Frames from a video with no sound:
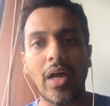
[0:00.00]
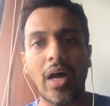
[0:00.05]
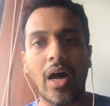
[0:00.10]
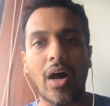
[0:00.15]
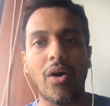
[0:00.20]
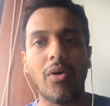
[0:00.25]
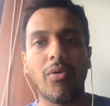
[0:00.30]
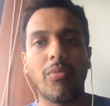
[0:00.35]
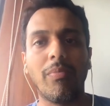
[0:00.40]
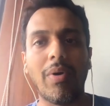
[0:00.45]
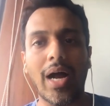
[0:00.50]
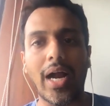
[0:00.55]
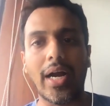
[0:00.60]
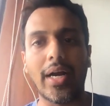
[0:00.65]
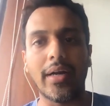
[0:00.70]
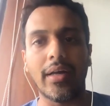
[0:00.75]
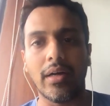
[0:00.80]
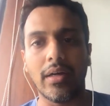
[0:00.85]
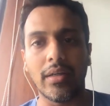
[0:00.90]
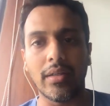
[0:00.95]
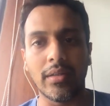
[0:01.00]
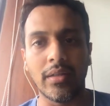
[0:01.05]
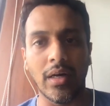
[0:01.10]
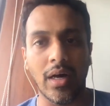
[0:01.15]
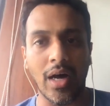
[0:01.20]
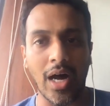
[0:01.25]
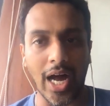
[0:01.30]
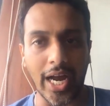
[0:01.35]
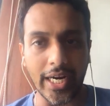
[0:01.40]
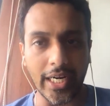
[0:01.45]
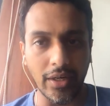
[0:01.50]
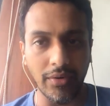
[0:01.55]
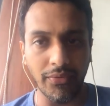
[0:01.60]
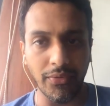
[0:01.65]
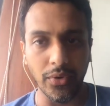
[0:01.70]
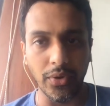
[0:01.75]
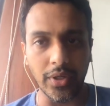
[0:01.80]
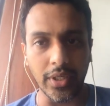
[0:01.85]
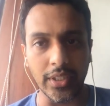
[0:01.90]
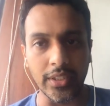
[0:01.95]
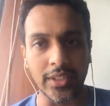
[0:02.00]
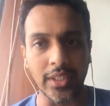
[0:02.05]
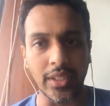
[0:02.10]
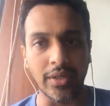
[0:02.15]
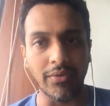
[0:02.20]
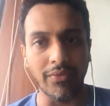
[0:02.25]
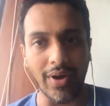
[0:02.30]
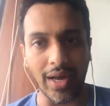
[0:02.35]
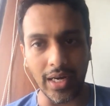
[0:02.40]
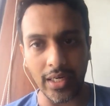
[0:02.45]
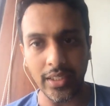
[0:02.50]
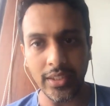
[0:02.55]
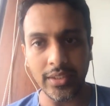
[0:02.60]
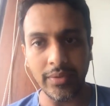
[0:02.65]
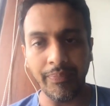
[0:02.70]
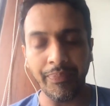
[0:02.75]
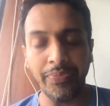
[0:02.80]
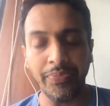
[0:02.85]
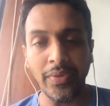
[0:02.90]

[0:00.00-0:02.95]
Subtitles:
how bad the hind foot is in valgus.